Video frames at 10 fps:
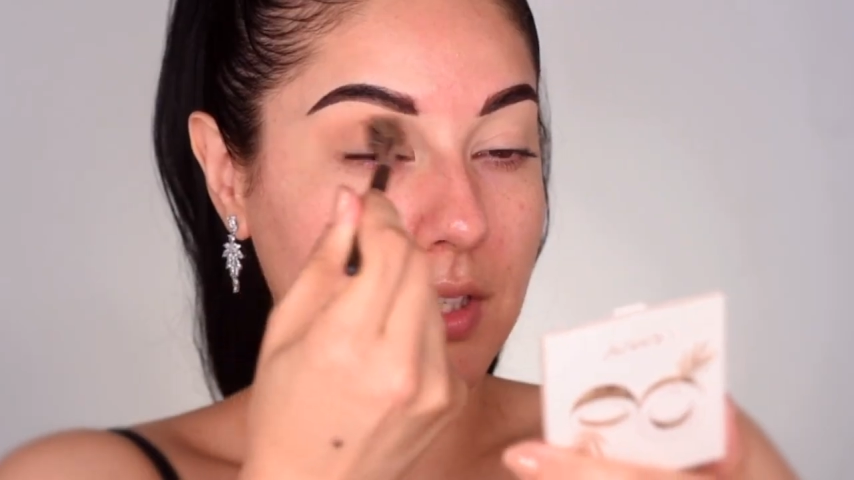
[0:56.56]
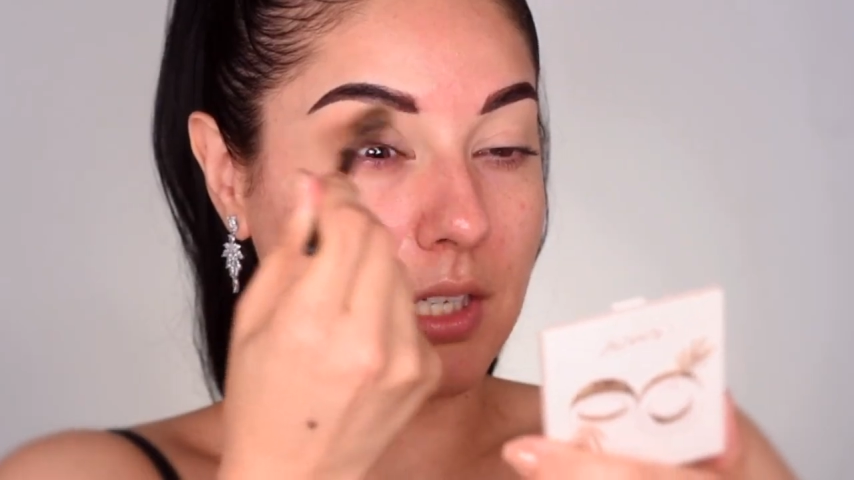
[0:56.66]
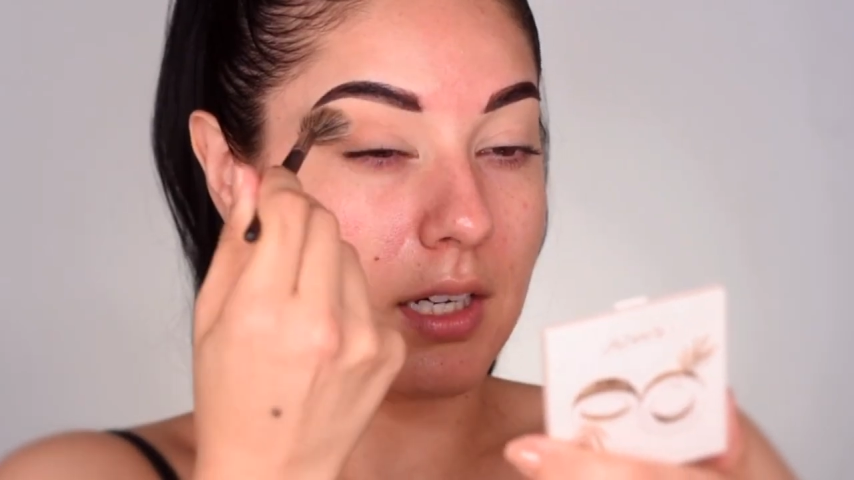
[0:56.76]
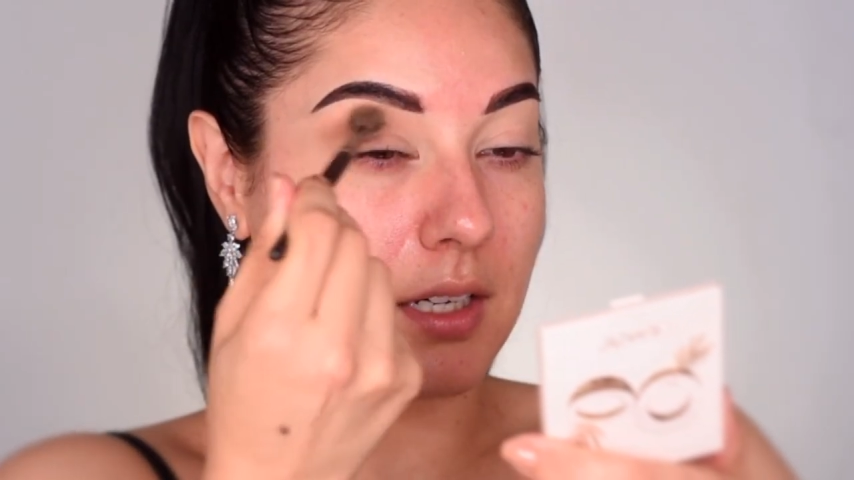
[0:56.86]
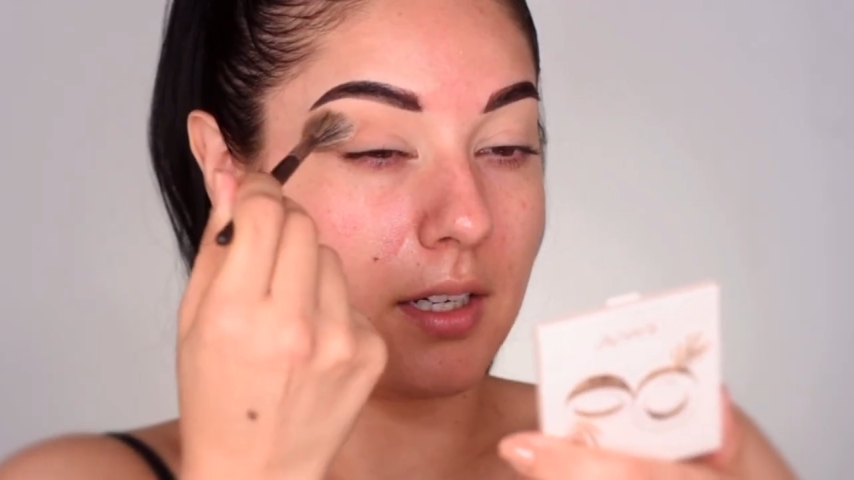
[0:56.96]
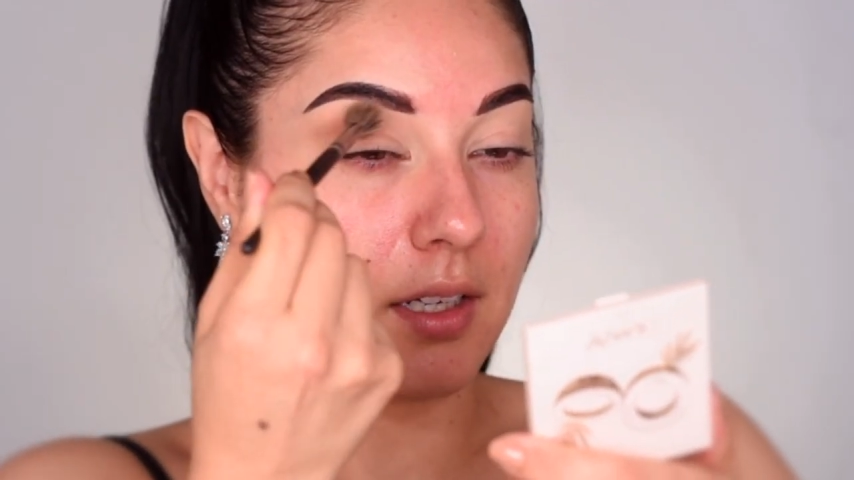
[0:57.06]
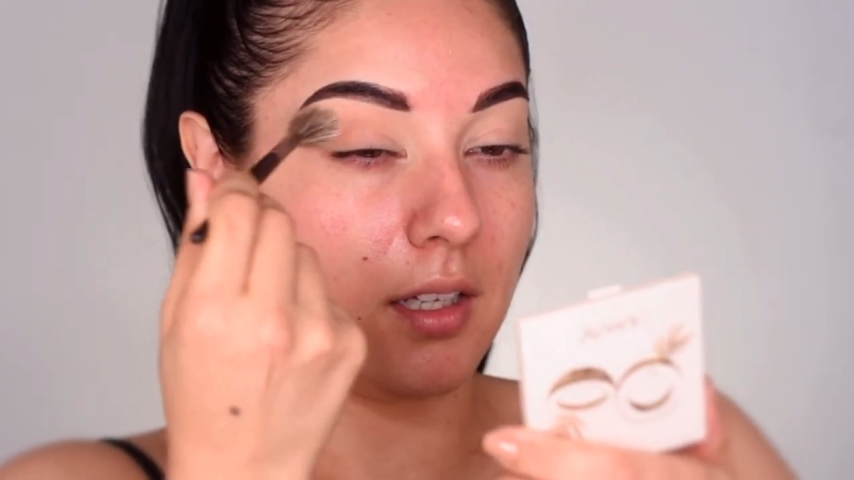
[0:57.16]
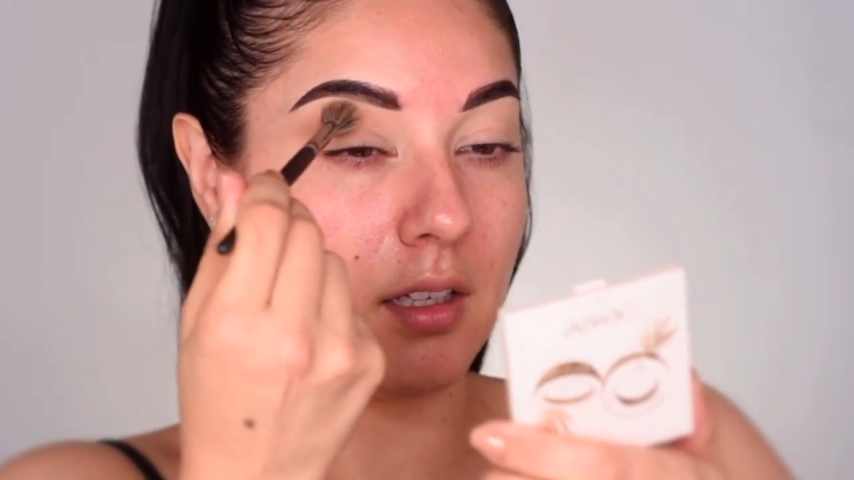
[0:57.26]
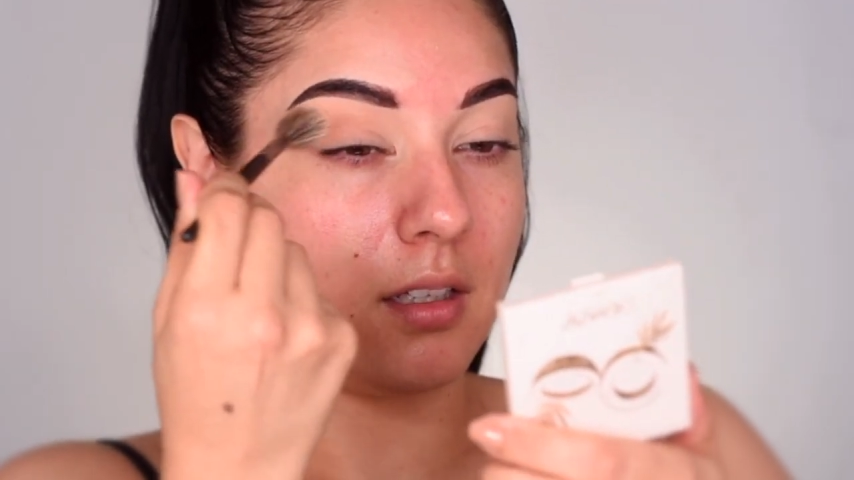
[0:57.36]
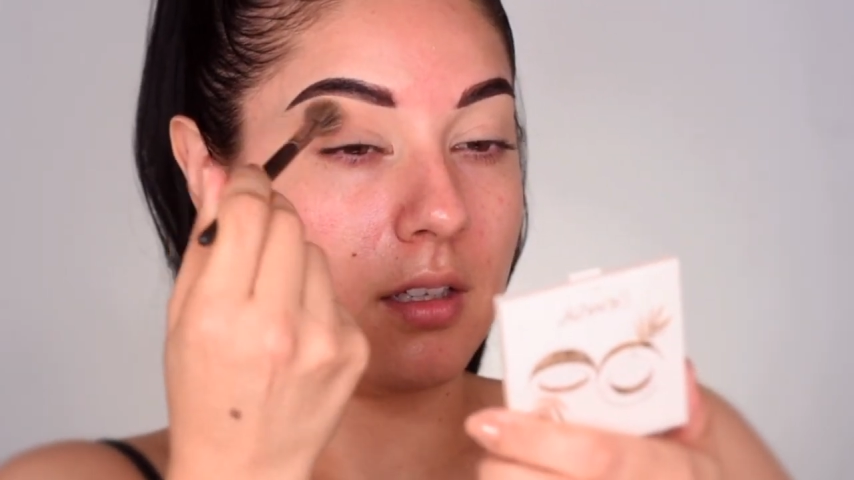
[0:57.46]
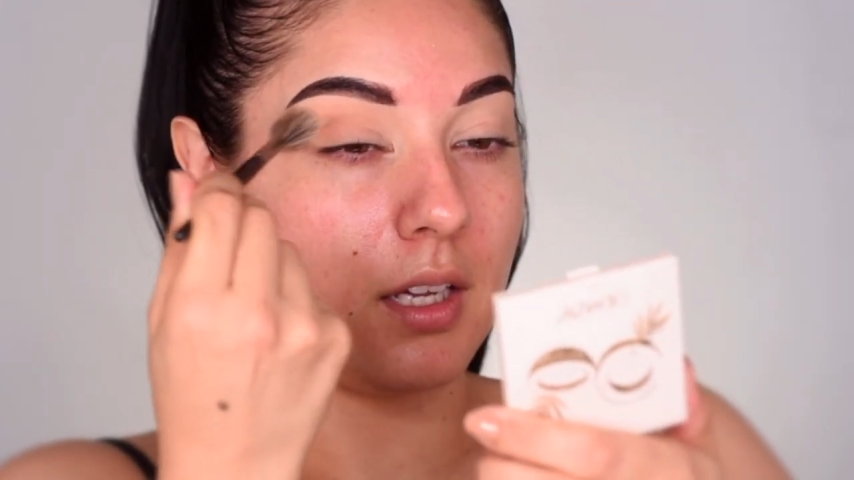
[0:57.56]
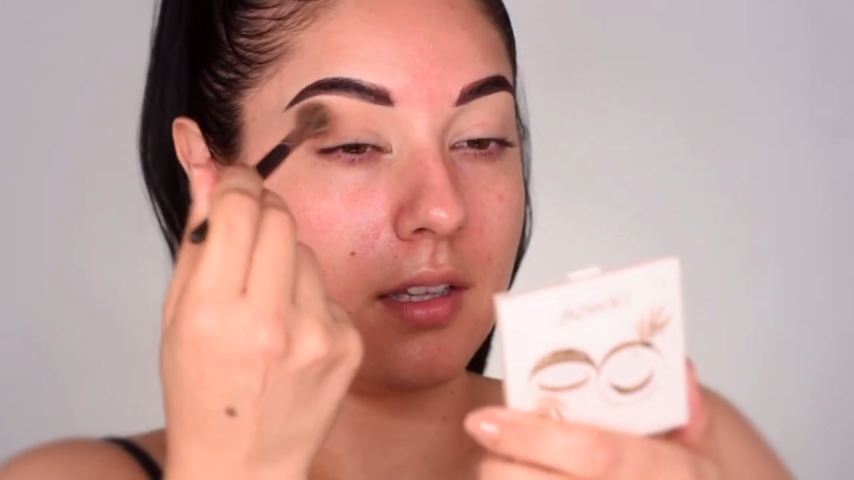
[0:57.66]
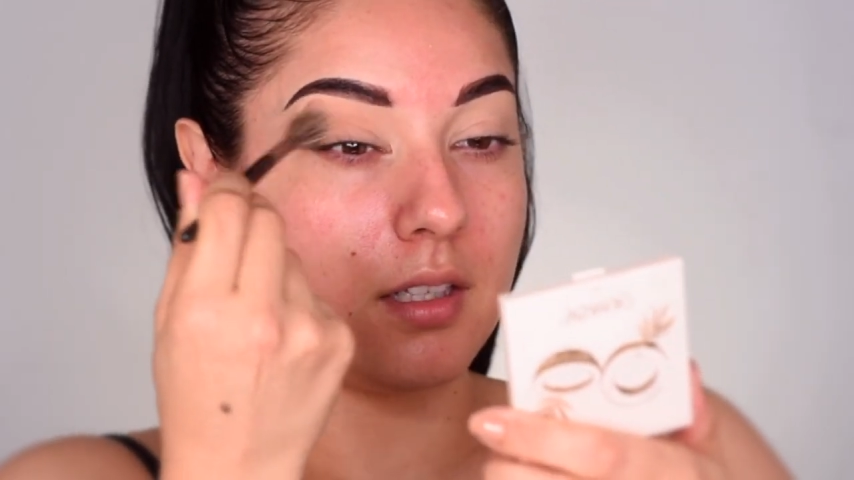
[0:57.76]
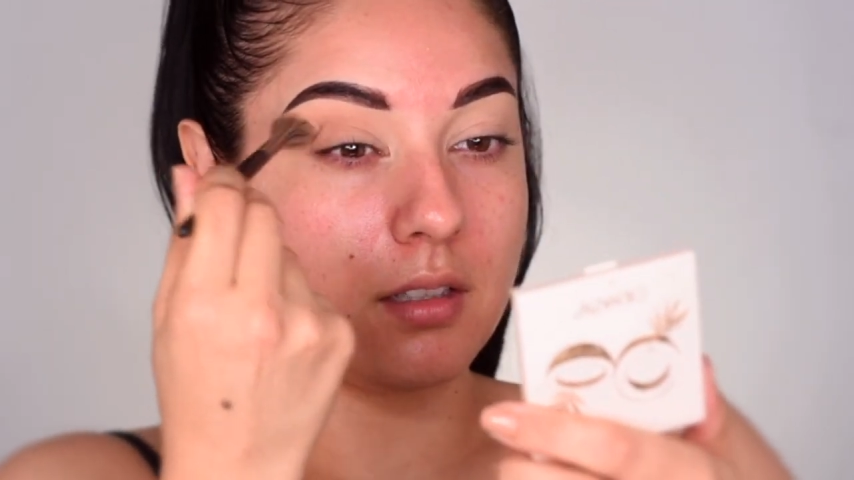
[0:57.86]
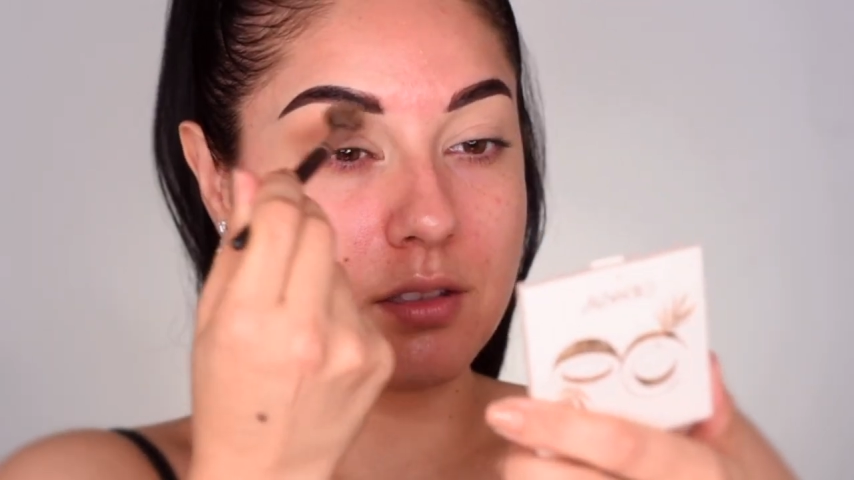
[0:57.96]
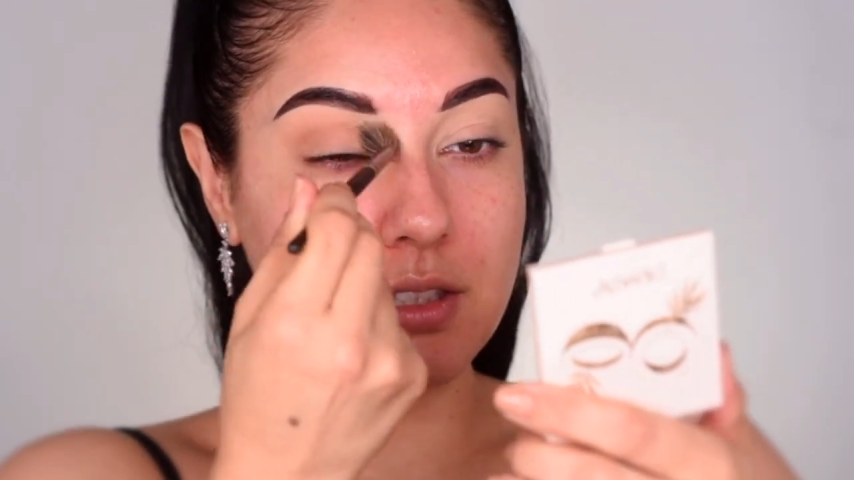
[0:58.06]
the eye. And then I'll do